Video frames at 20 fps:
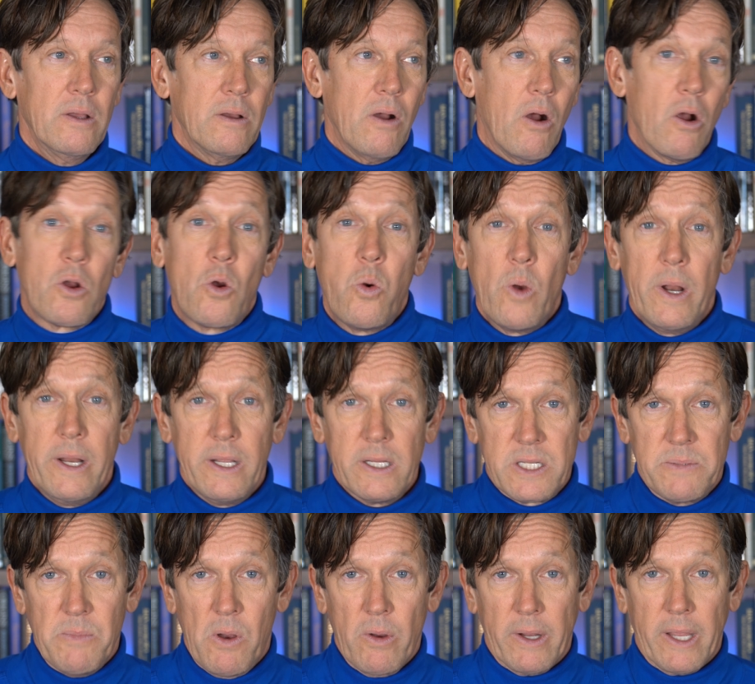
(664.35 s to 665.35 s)
or quitting
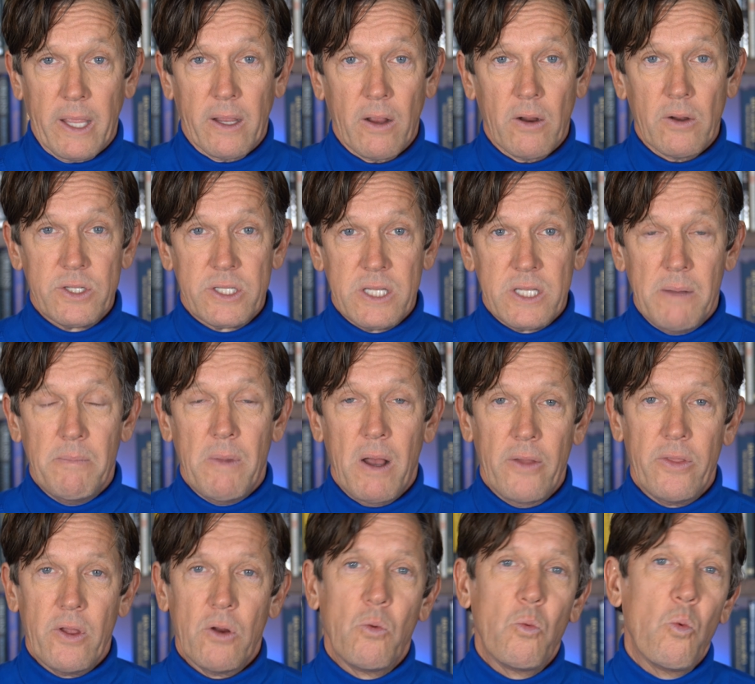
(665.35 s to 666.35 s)
smoking, or some
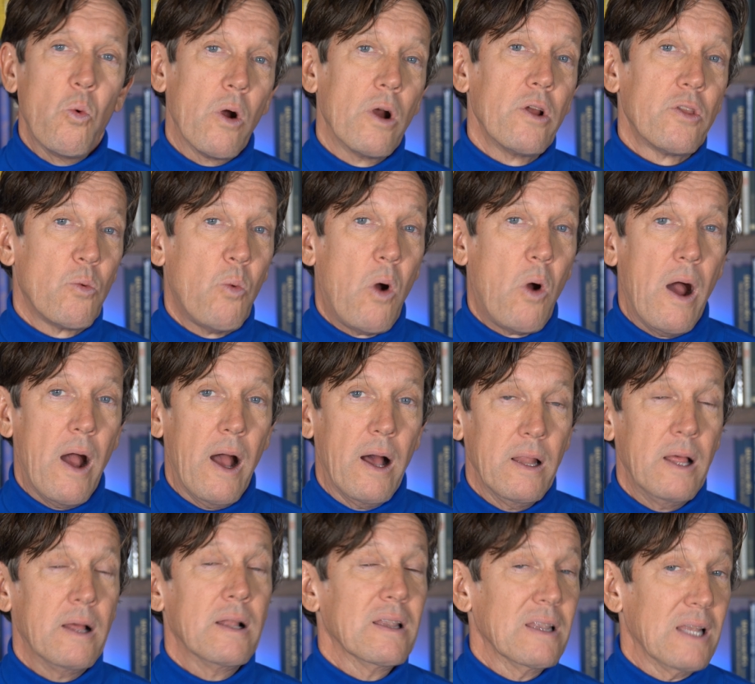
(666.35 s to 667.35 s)
other
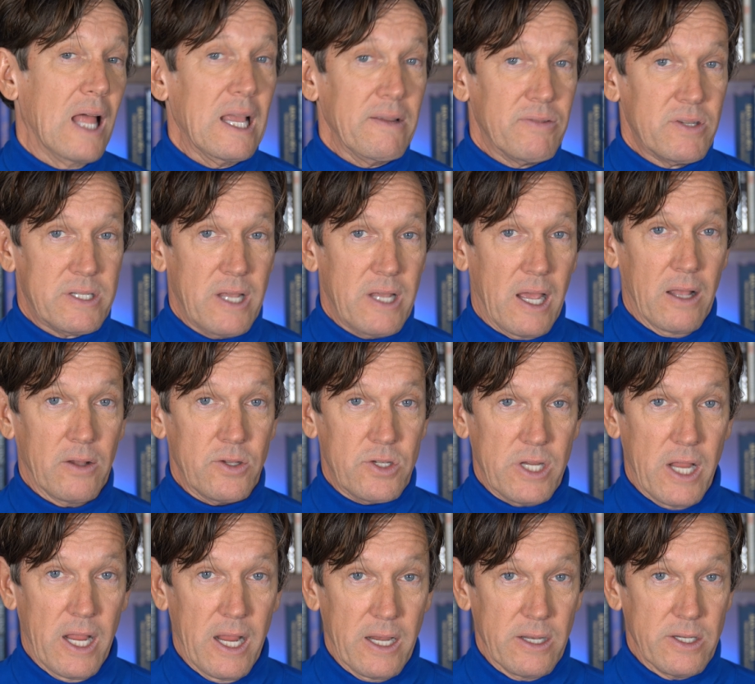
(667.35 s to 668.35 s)
worthwhile lifestyle
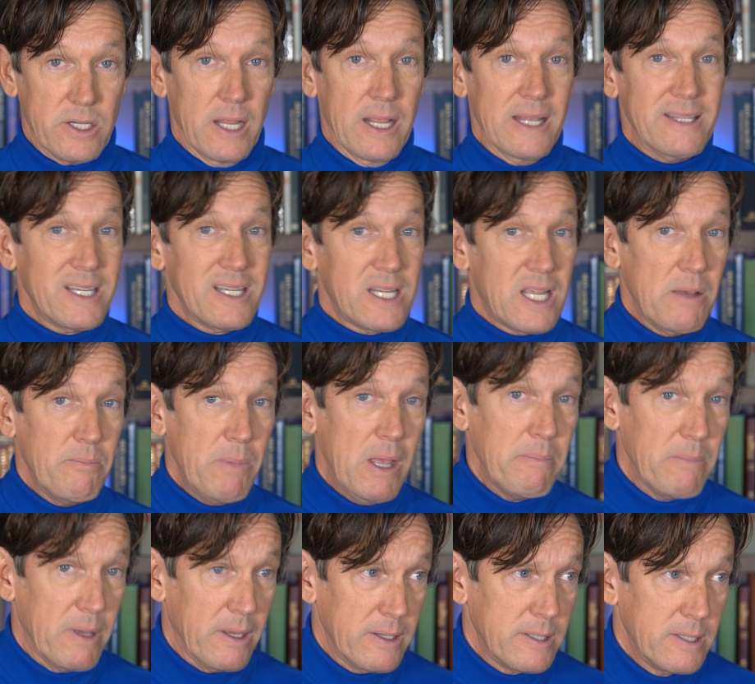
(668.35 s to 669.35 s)
change. It's a
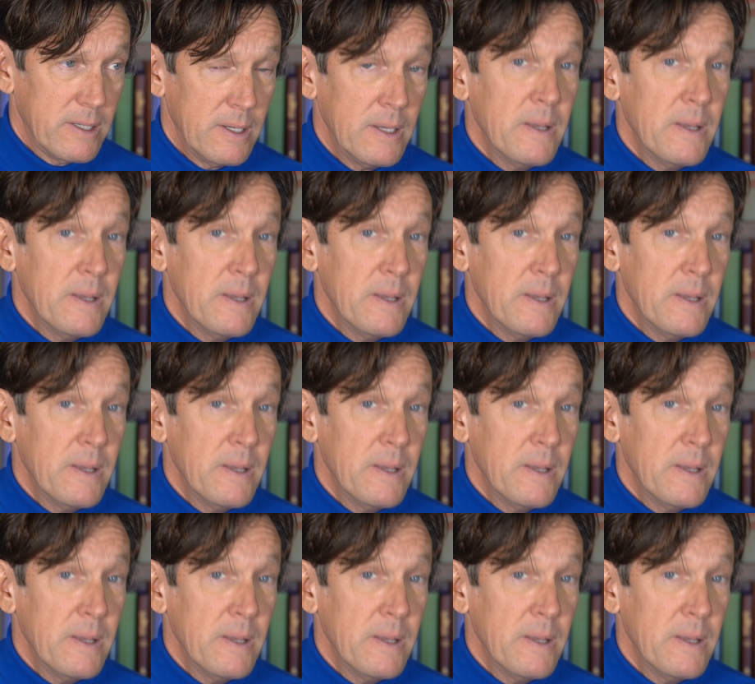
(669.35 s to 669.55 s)
commitment,